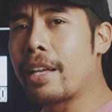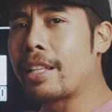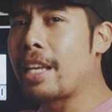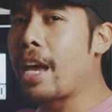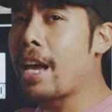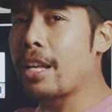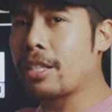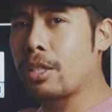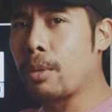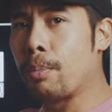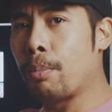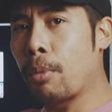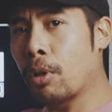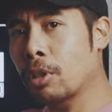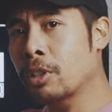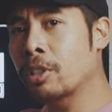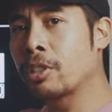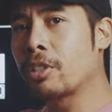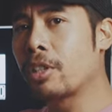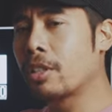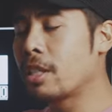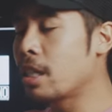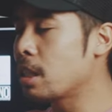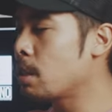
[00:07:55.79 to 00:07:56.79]
It has a
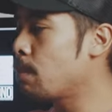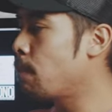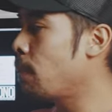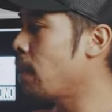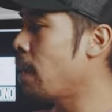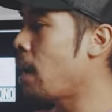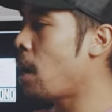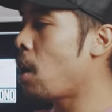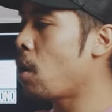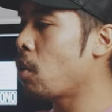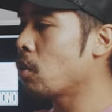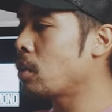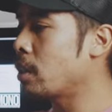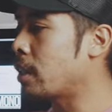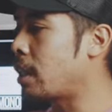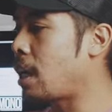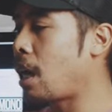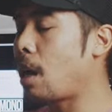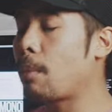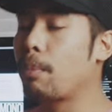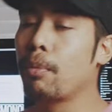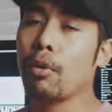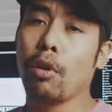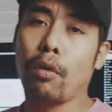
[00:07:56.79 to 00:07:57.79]
monitor display out, a
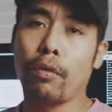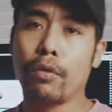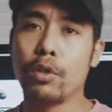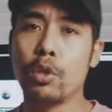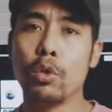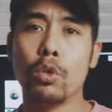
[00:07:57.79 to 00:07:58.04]
couple of